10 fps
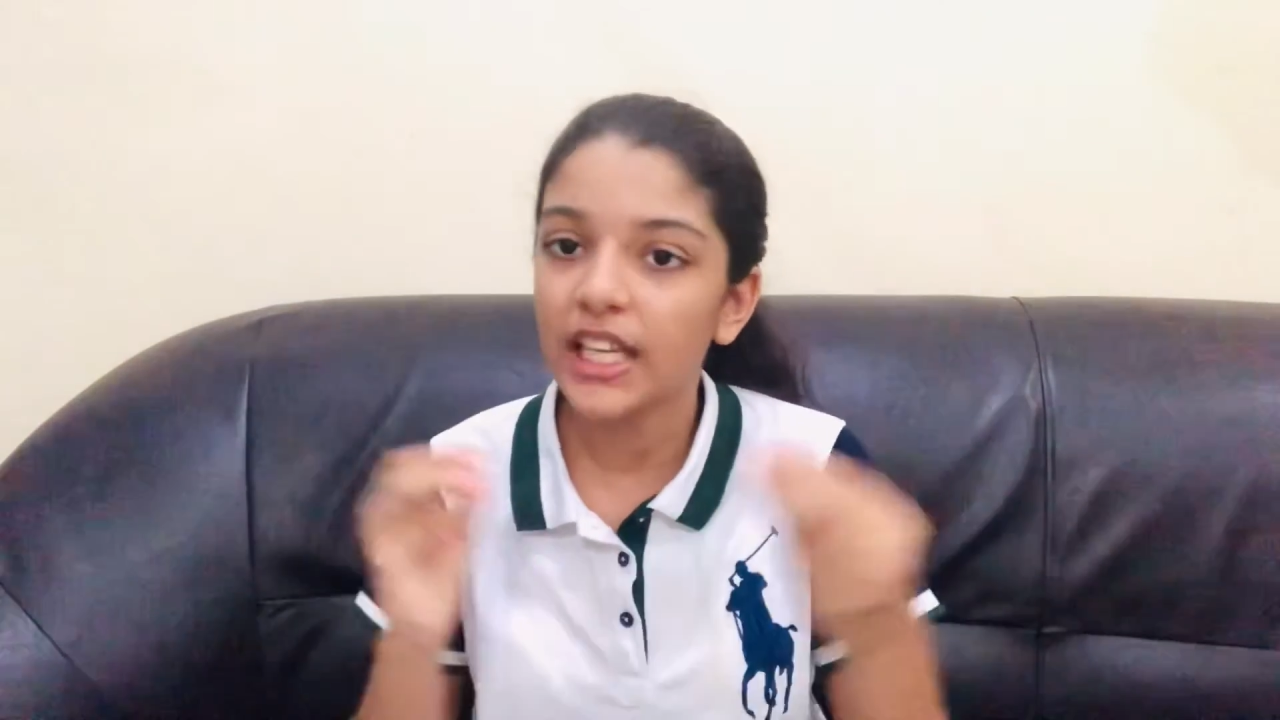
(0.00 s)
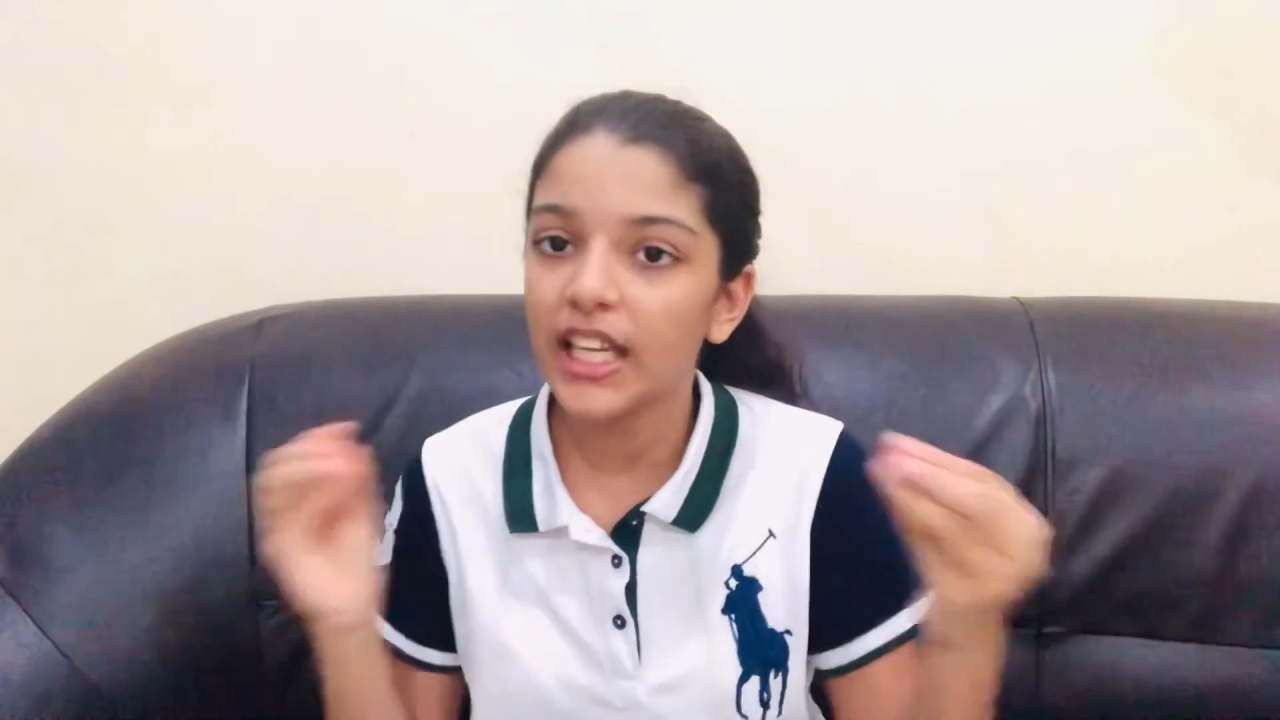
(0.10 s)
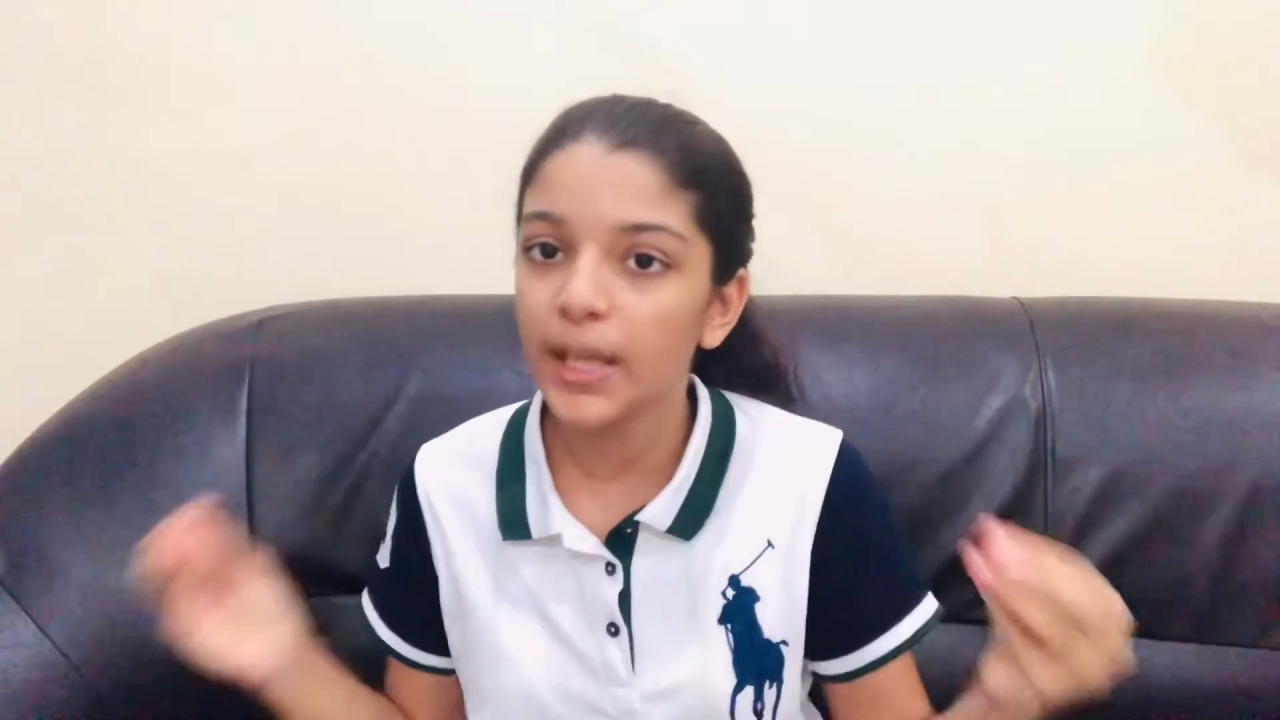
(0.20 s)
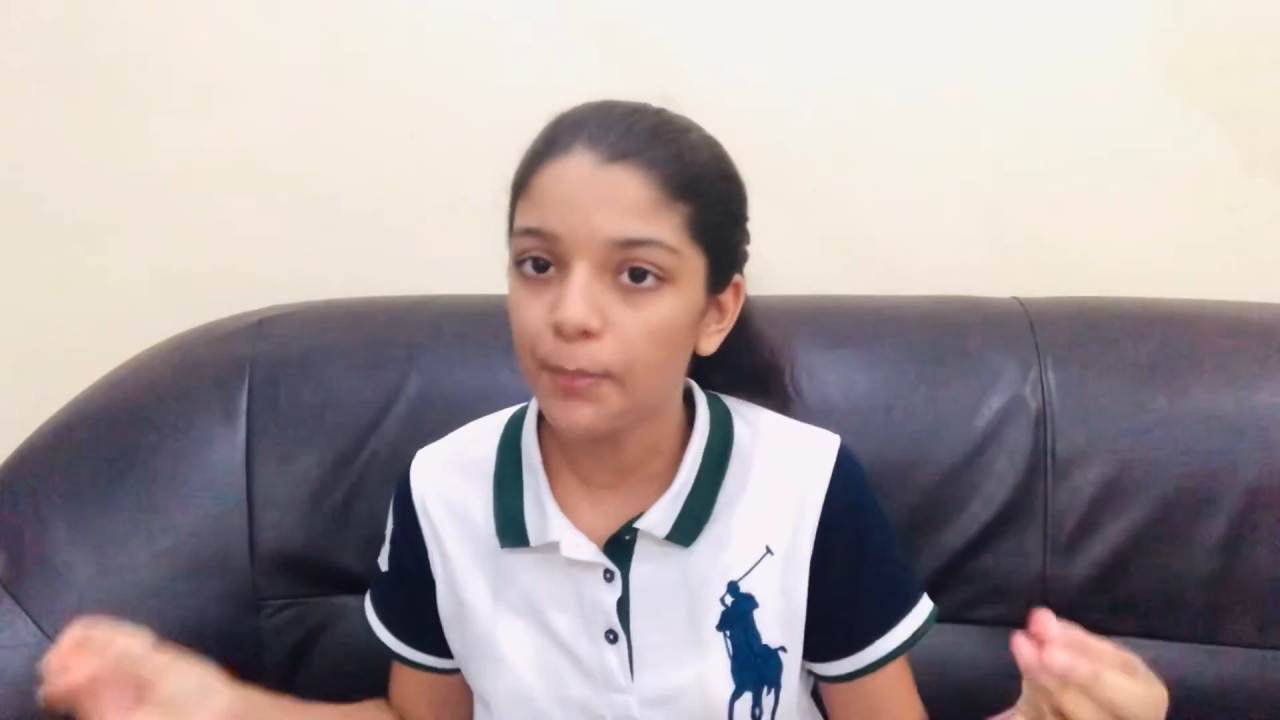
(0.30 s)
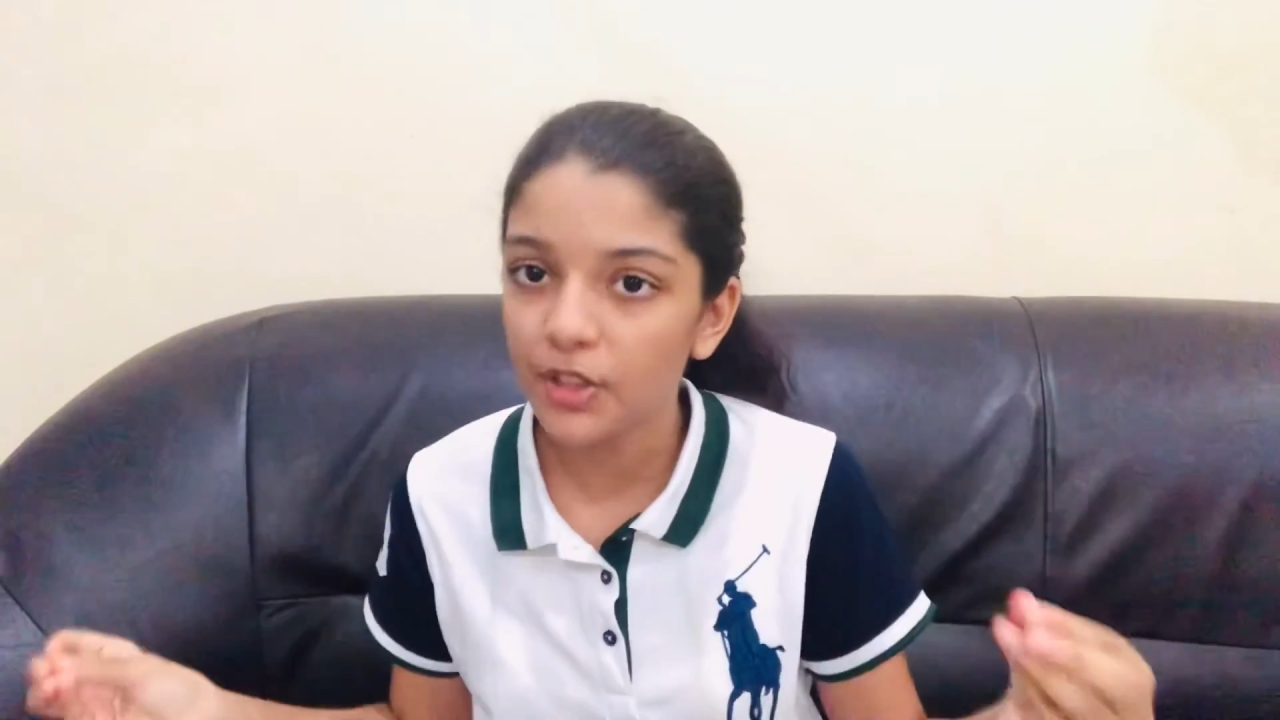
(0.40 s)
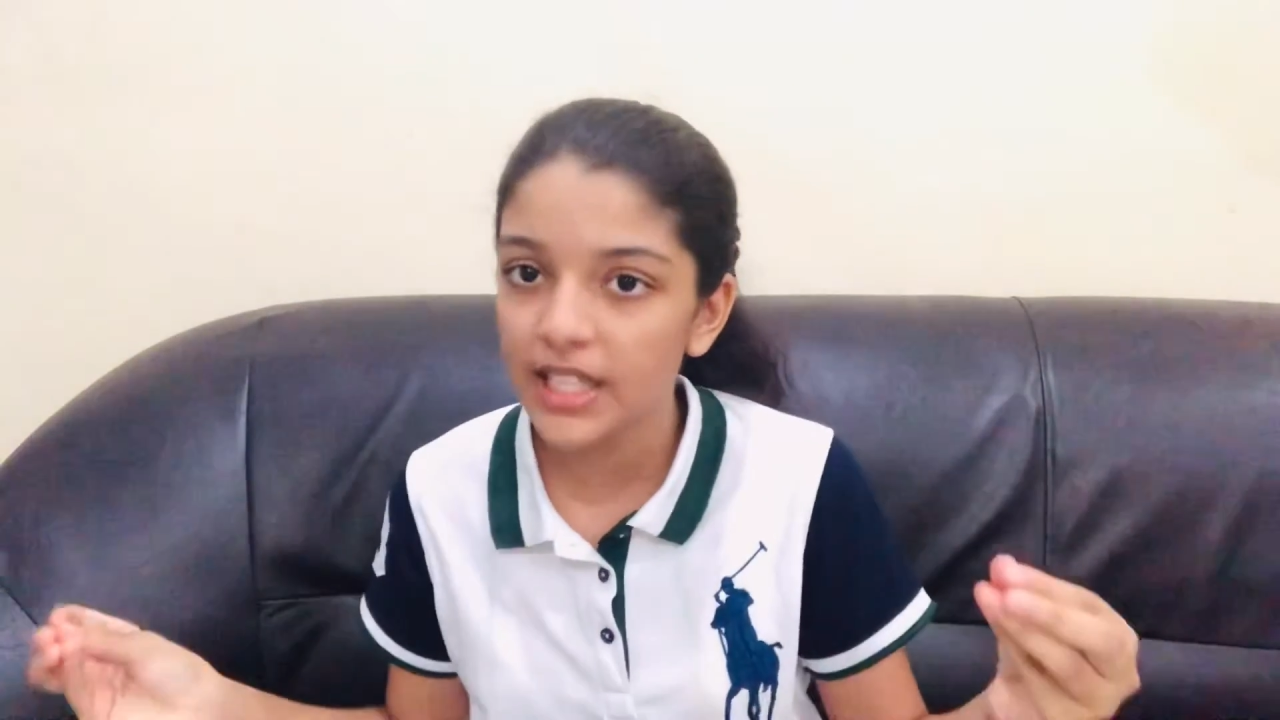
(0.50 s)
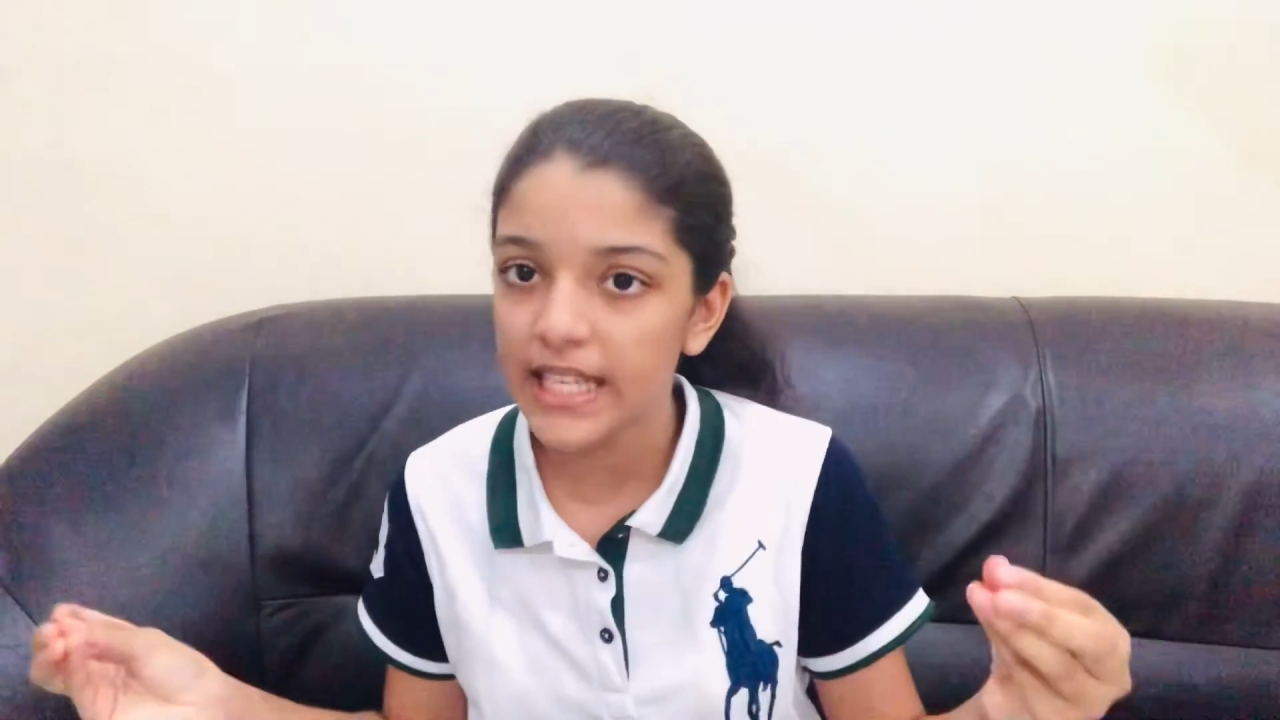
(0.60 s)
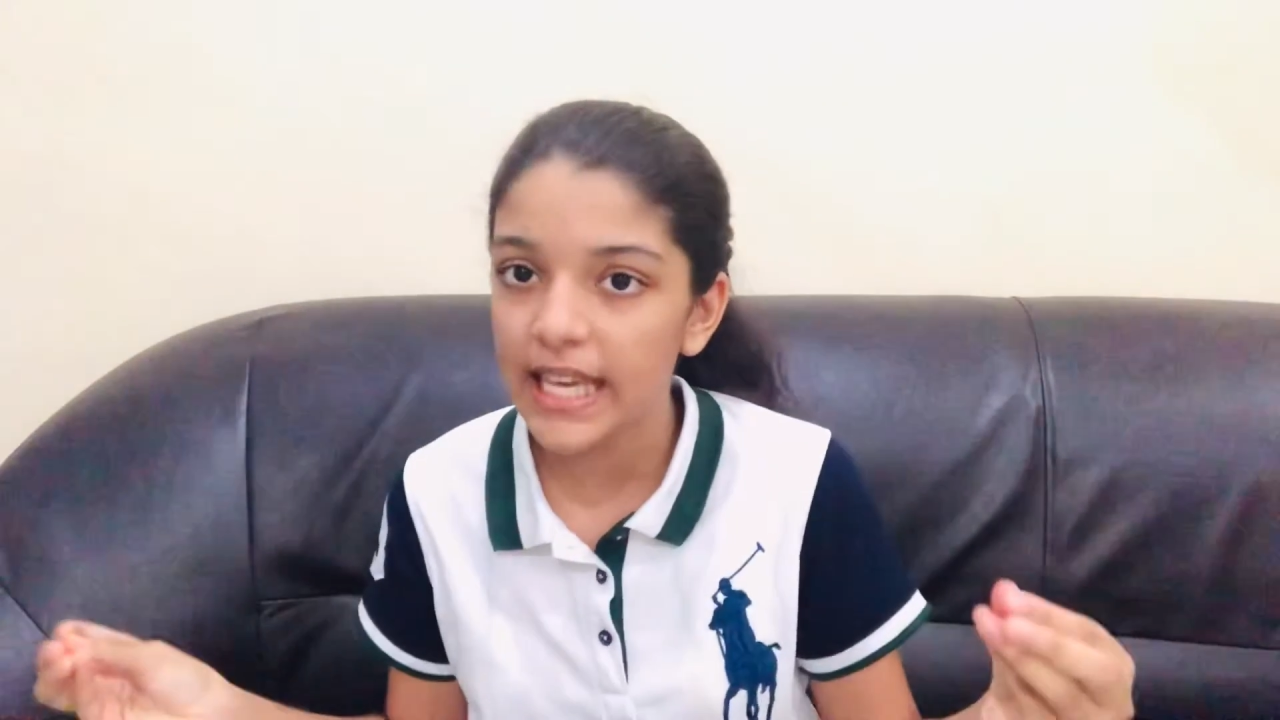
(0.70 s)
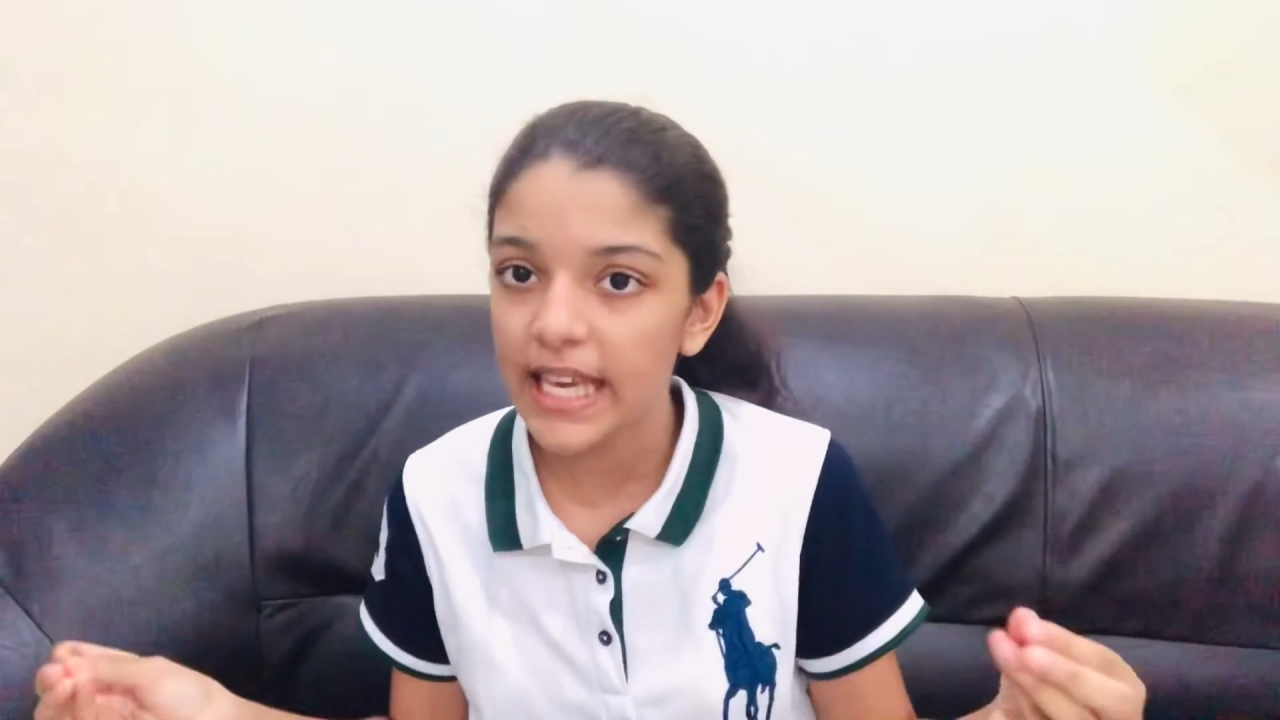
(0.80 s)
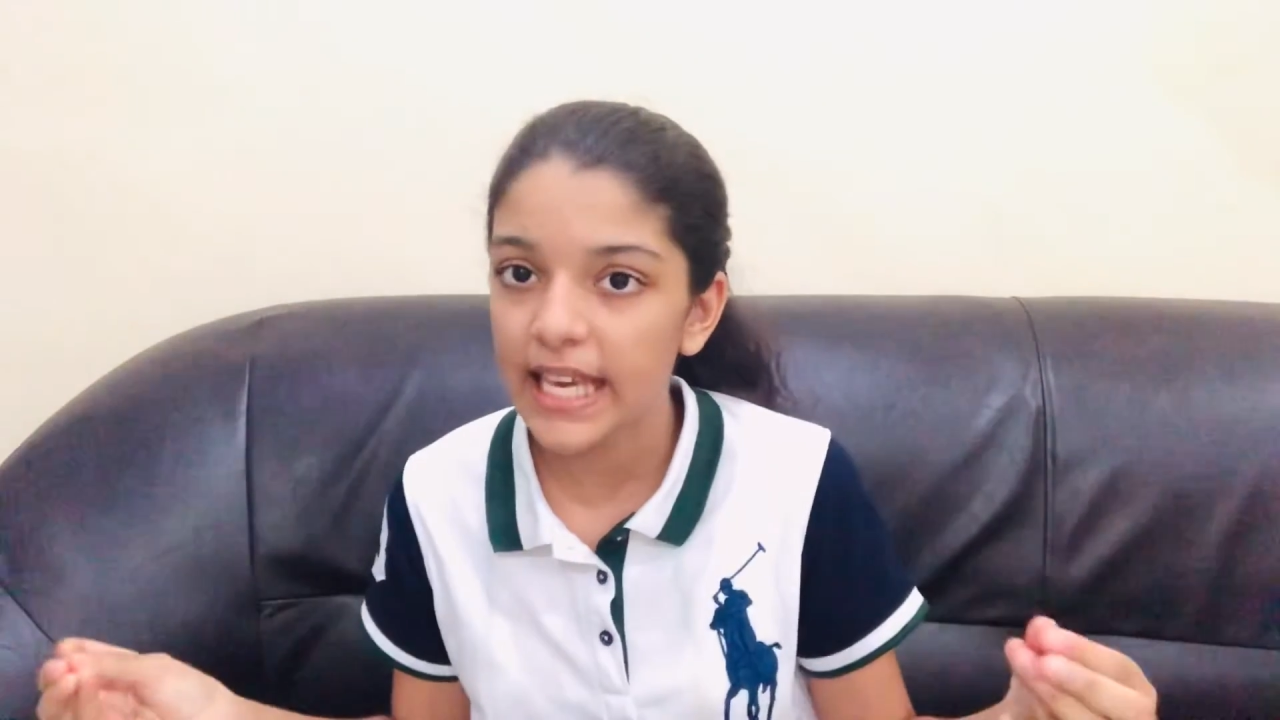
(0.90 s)
keep
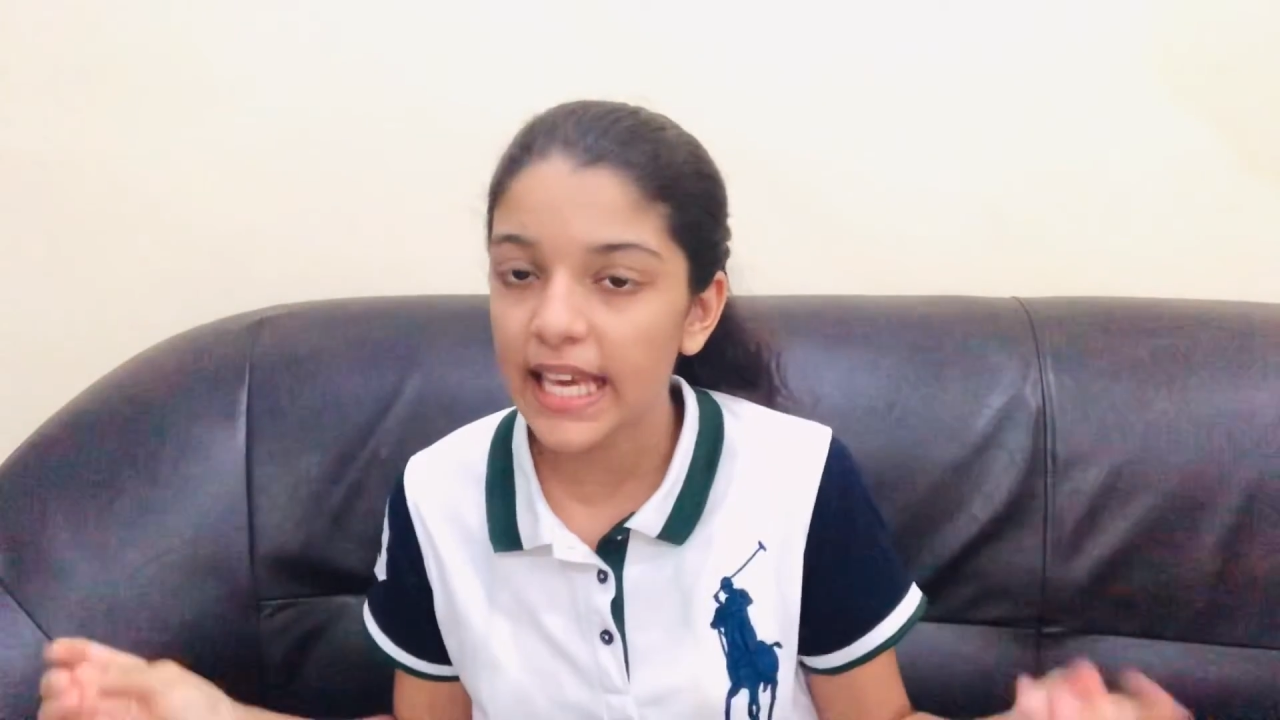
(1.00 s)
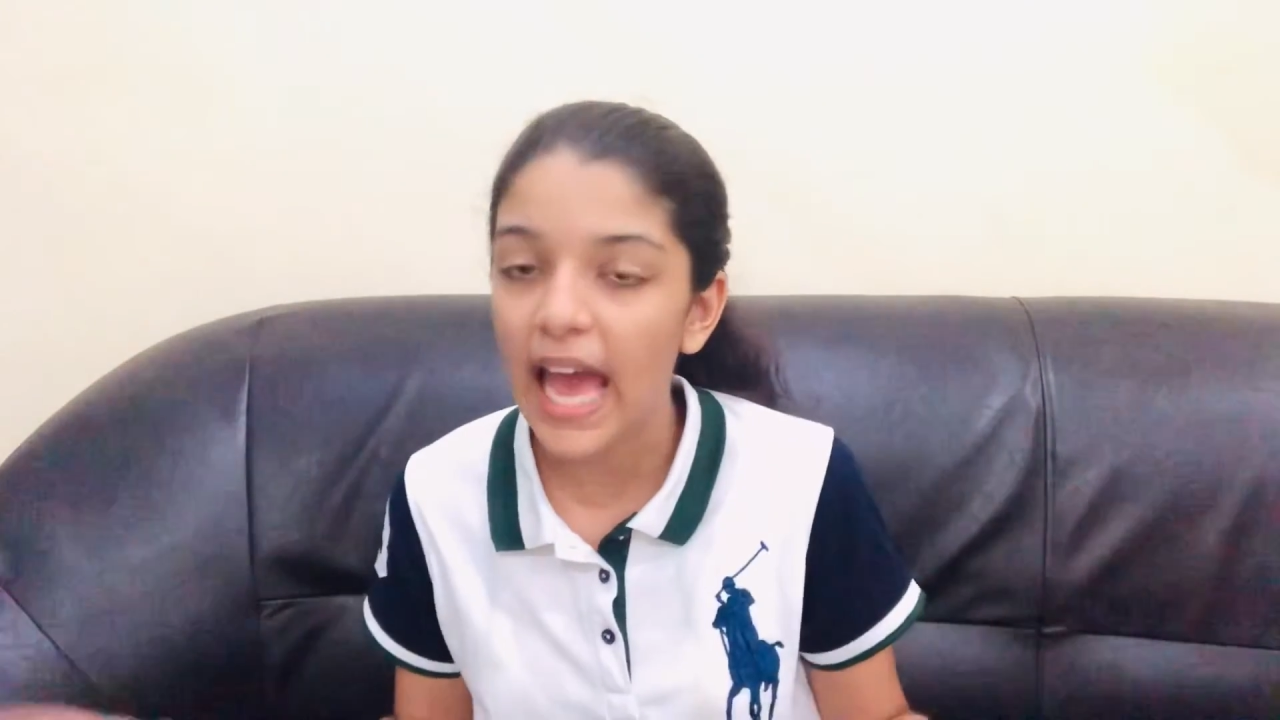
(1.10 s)
reading,